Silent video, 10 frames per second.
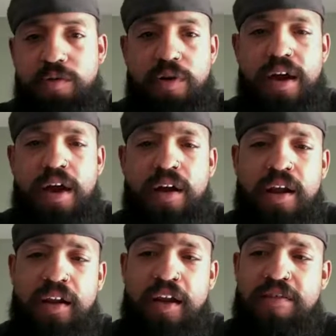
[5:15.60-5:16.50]

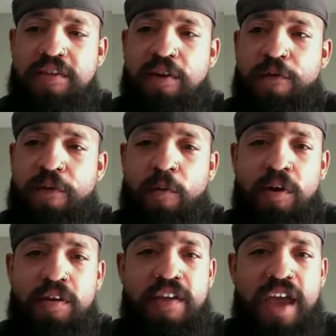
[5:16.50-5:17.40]
Unless, for the
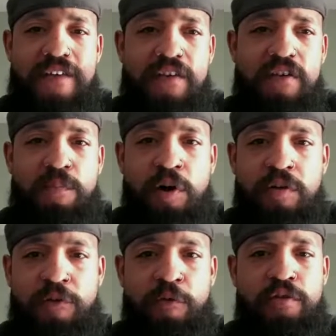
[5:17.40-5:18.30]
ones that have it as part
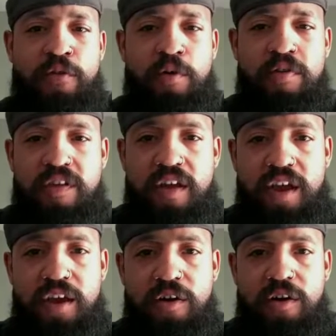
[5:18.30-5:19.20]
of a resort
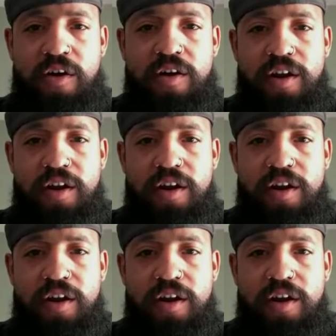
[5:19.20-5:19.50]
stay or,